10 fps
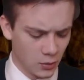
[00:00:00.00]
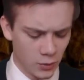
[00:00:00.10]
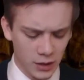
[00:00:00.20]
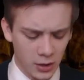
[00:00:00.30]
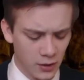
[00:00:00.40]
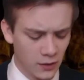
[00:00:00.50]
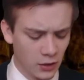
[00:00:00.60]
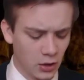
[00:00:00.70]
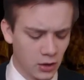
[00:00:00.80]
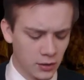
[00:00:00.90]
When out on the
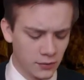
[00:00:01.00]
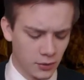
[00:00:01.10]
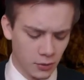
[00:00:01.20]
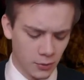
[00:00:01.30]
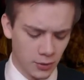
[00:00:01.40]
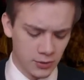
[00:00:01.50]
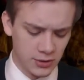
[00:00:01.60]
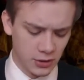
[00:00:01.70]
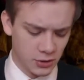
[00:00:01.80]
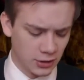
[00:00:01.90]
lawn there
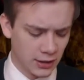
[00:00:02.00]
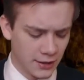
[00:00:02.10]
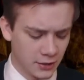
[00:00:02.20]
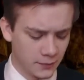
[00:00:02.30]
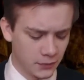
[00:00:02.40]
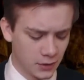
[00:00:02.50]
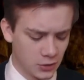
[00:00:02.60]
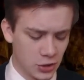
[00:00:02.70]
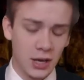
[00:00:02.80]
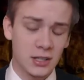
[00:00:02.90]
arose such a clatter,
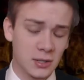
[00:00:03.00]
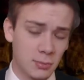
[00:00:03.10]
Jack